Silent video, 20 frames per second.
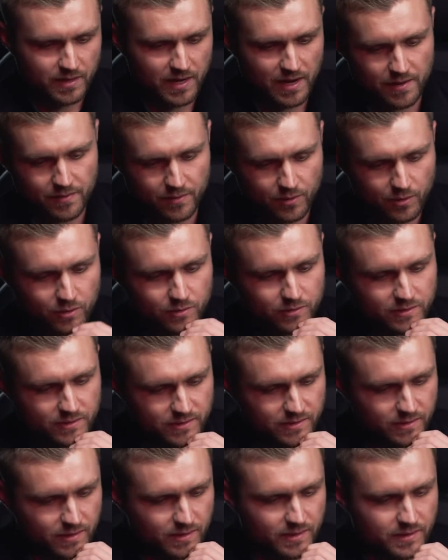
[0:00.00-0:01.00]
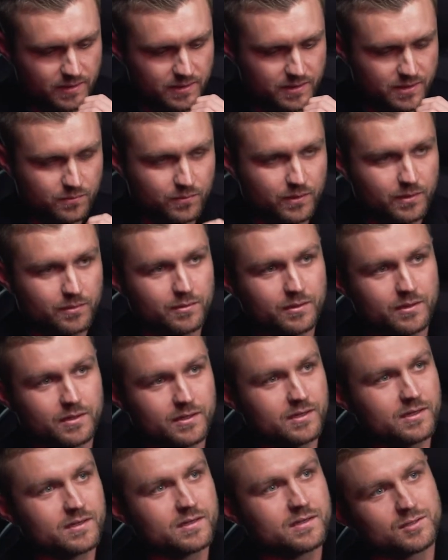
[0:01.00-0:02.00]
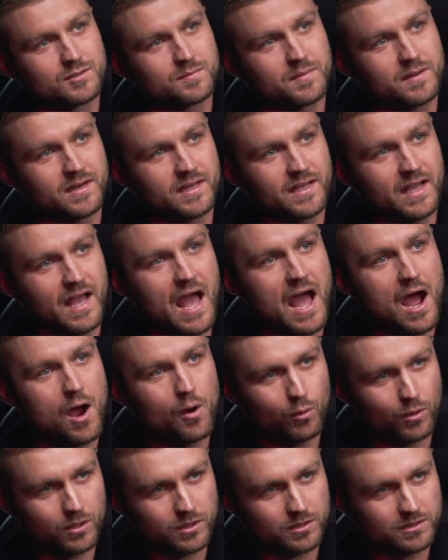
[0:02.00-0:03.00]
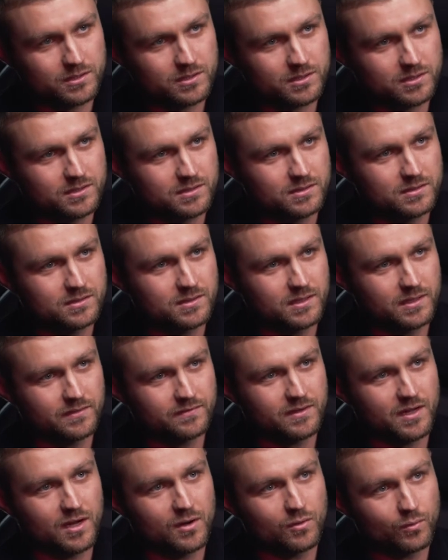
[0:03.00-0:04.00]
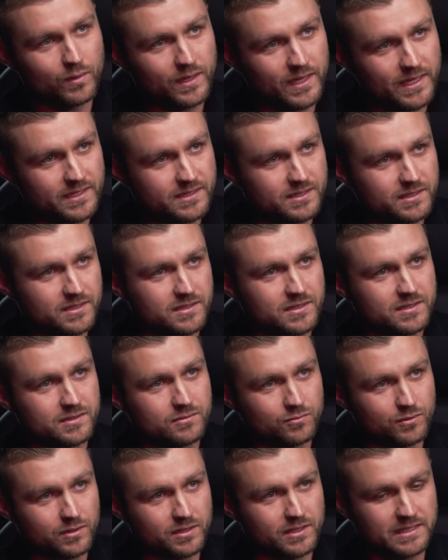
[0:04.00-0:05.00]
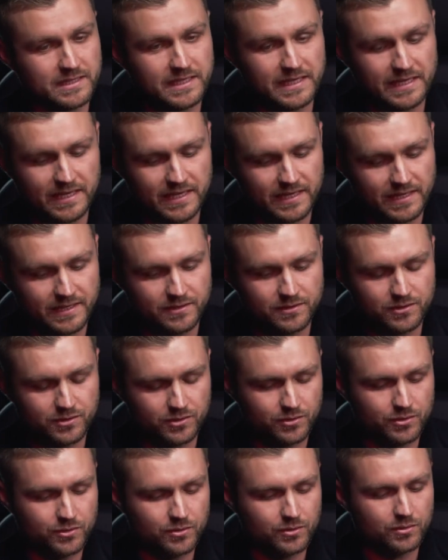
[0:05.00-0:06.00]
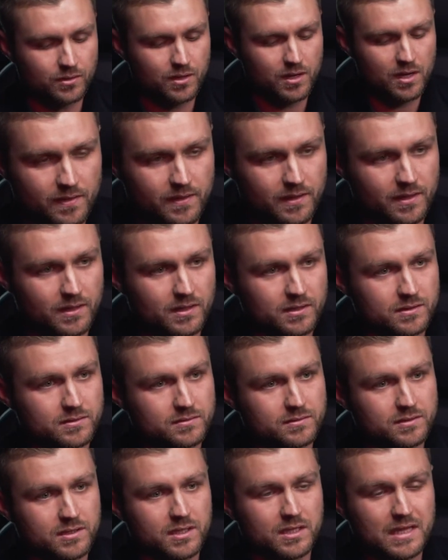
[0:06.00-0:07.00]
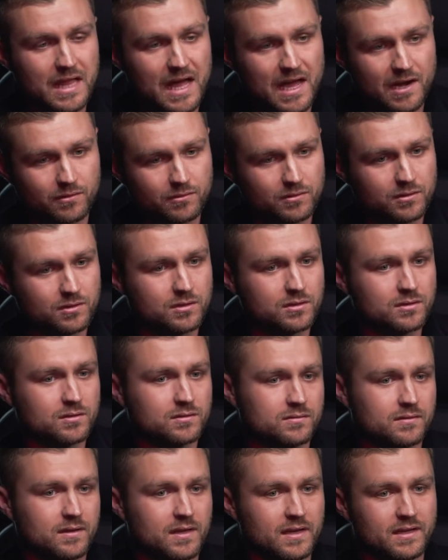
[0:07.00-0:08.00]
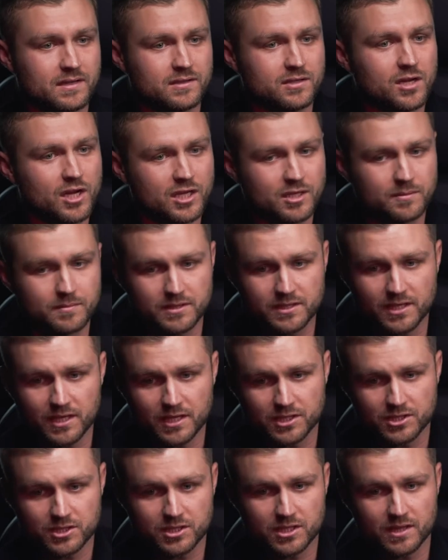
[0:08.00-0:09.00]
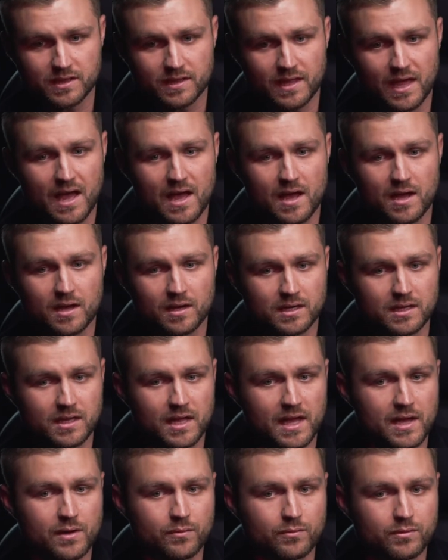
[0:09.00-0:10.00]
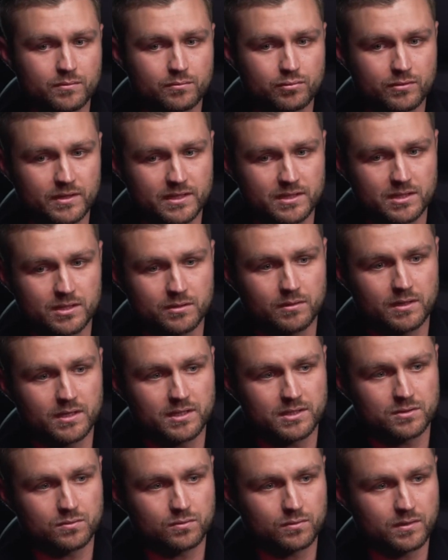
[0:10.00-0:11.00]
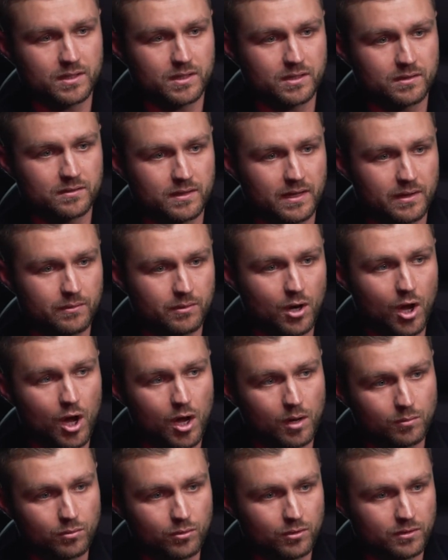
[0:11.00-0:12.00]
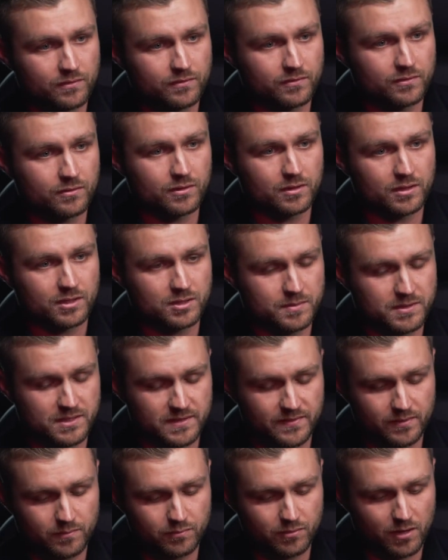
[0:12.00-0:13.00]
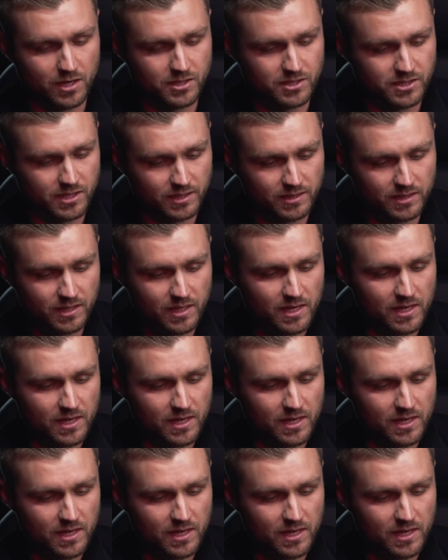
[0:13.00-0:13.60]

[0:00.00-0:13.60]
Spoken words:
yeah, in the early days, we were spending hours, if not weeks, really digging into the collateral and documentation that a client would bring to us when they would onboard for a specific project.